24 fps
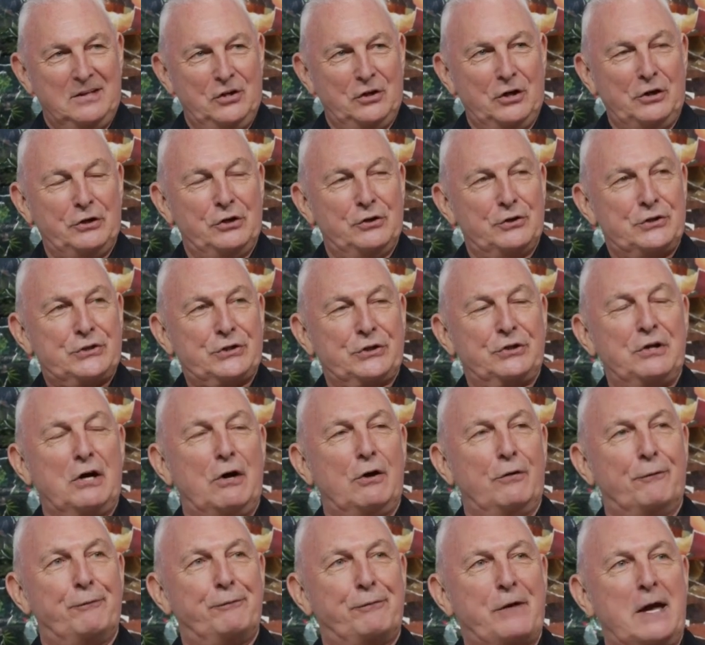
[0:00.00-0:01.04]
You know, years
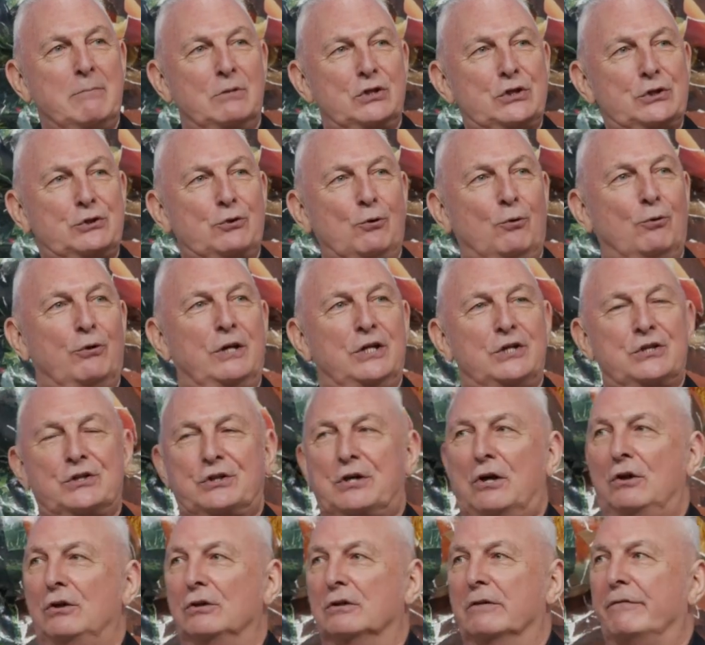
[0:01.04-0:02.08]
ago, a famous story is
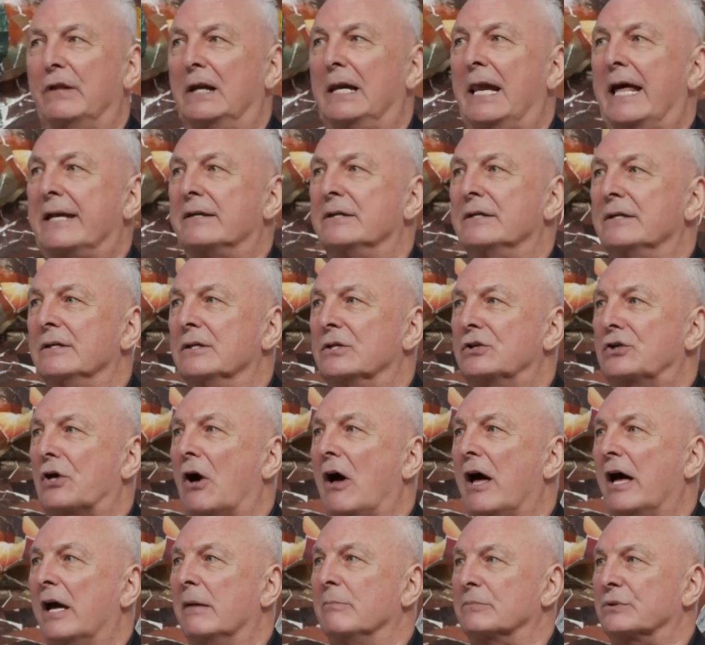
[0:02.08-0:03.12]
told of the London
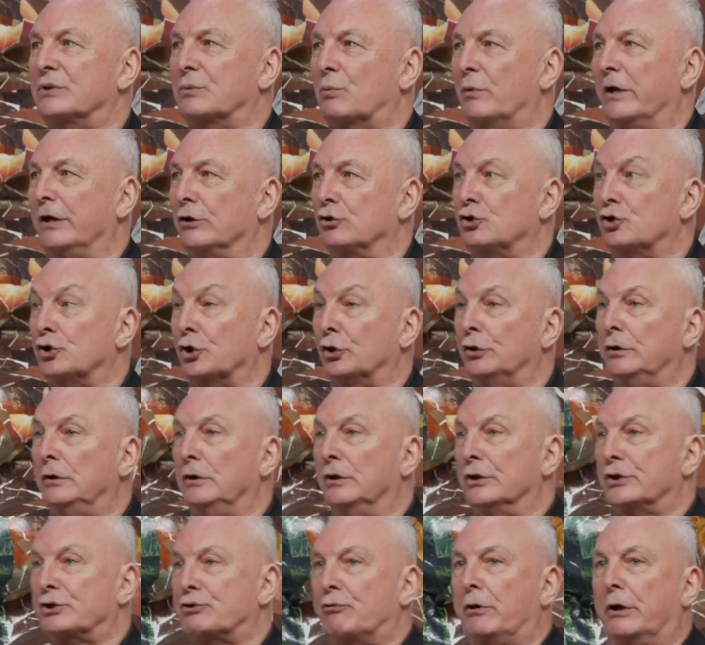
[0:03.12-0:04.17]
Times where a
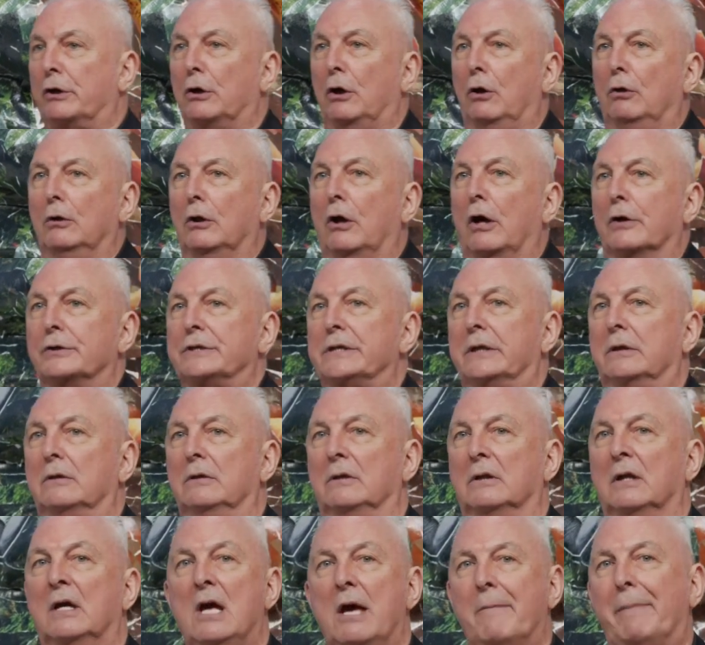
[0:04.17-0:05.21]
journalist wrote a whole
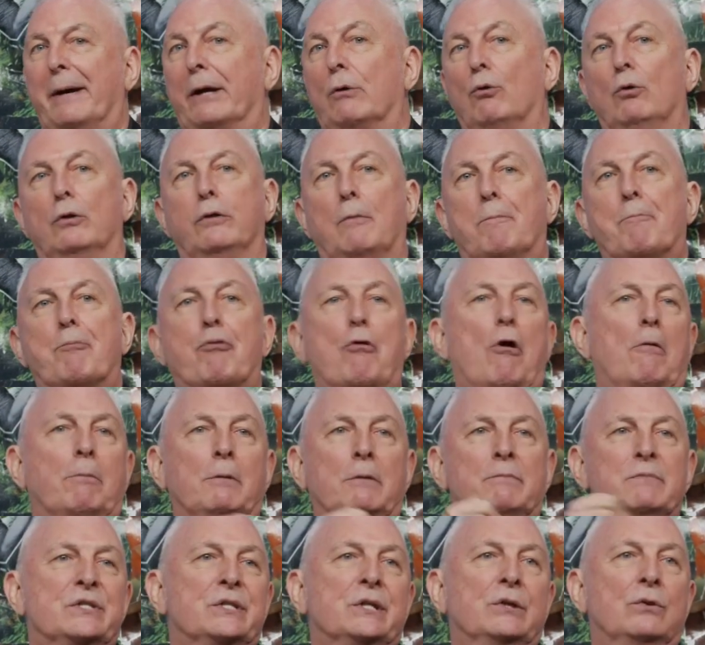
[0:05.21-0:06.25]
article about all the
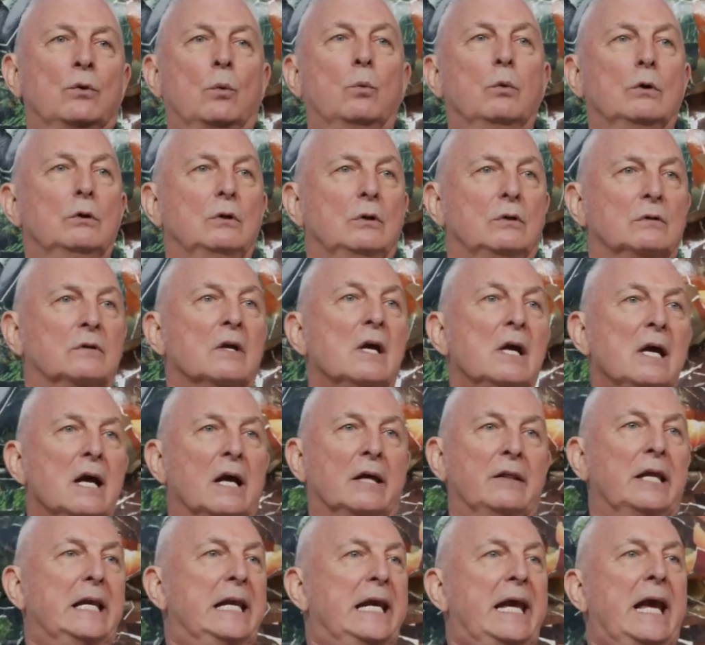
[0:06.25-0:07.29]
problems in the world.
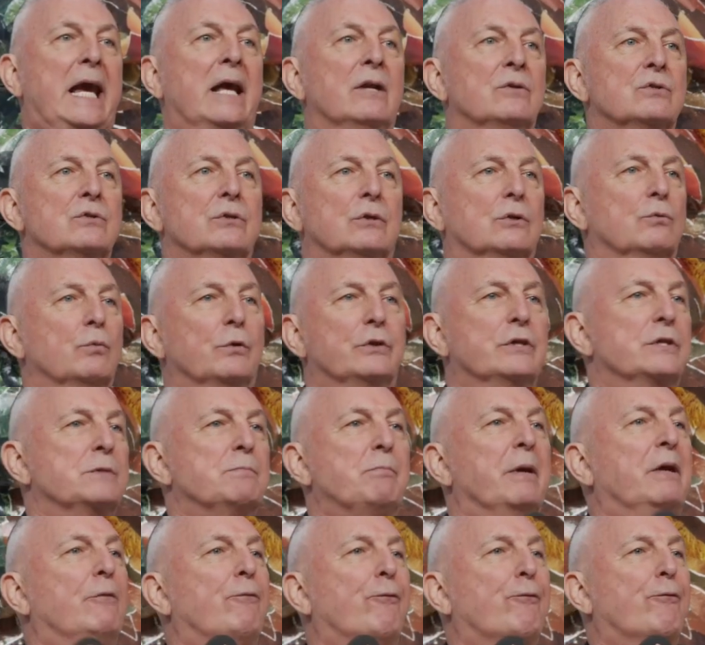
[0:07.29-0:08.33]
And then he ended it with this
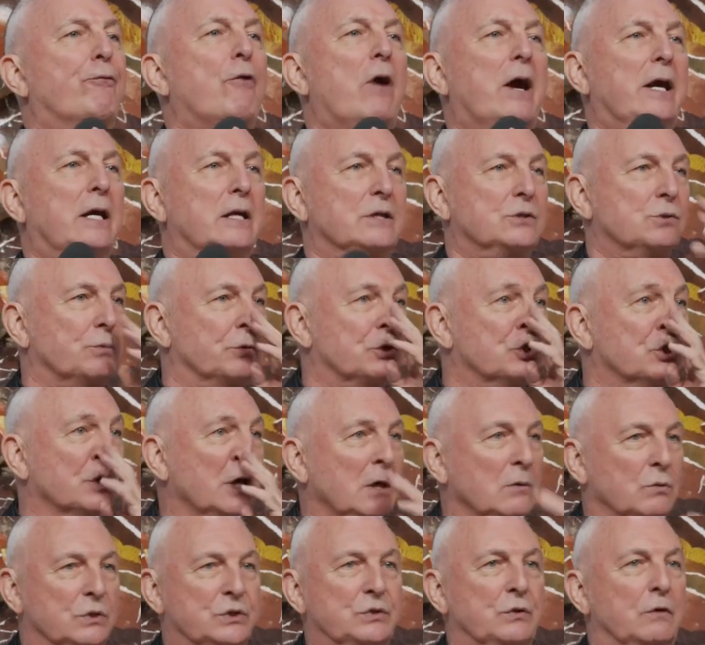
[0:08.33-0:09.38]
big phrase, which
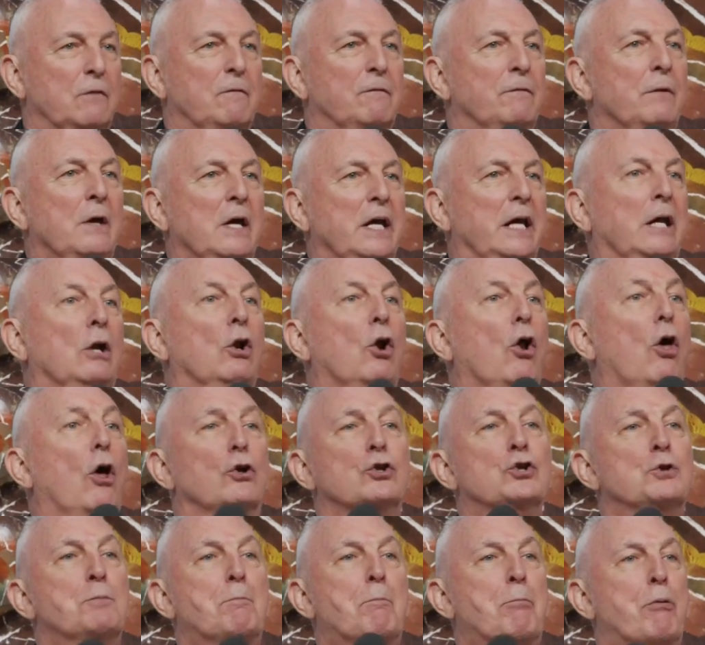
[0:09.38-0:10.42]
was sort of in
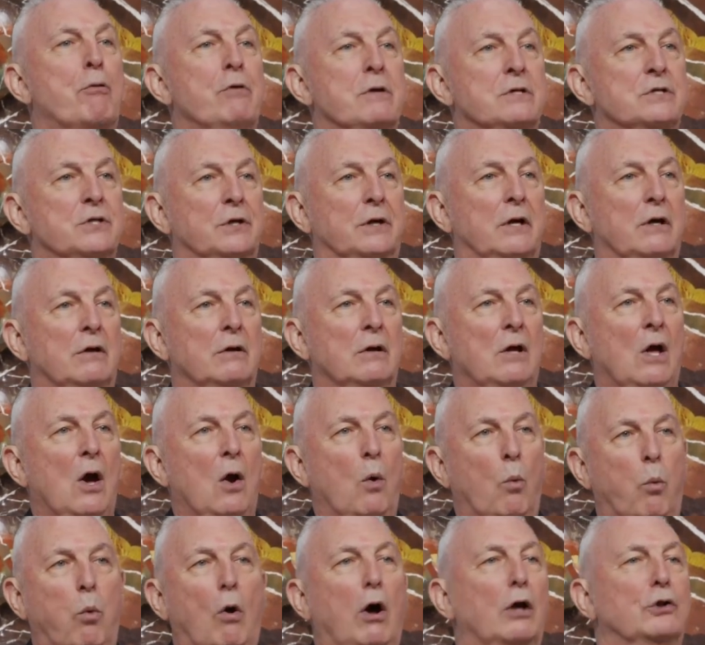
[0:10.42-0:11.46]
large print, you know,
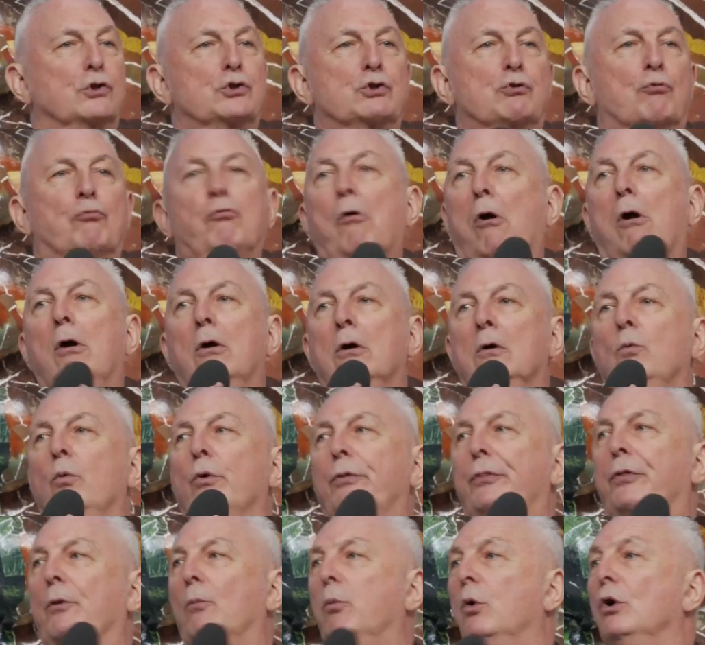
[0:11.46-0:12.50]
what's wrong
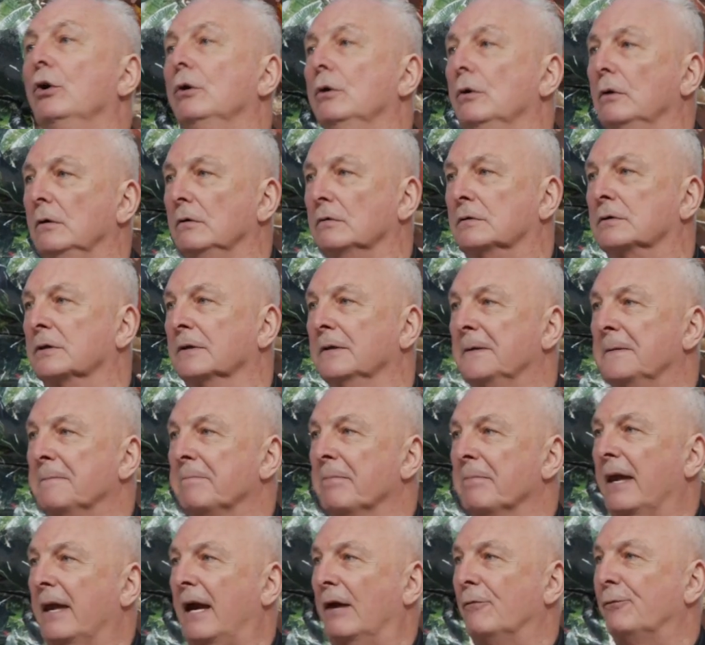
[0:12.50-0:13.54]
with the world?
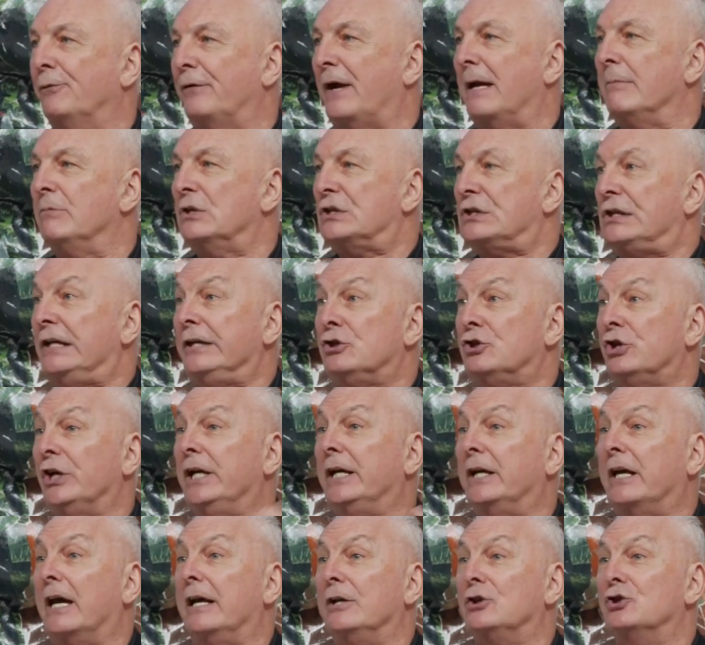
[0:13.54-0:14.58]
And famously,
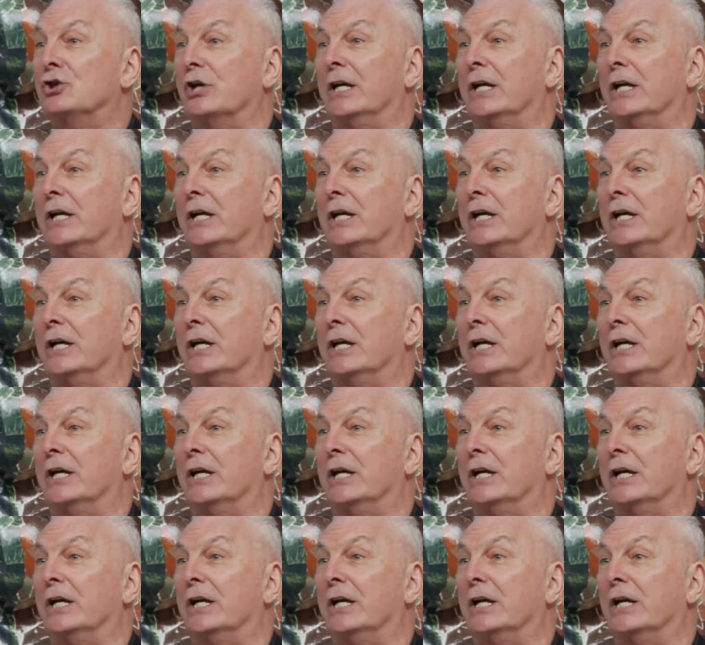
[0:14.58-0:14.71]
G.K.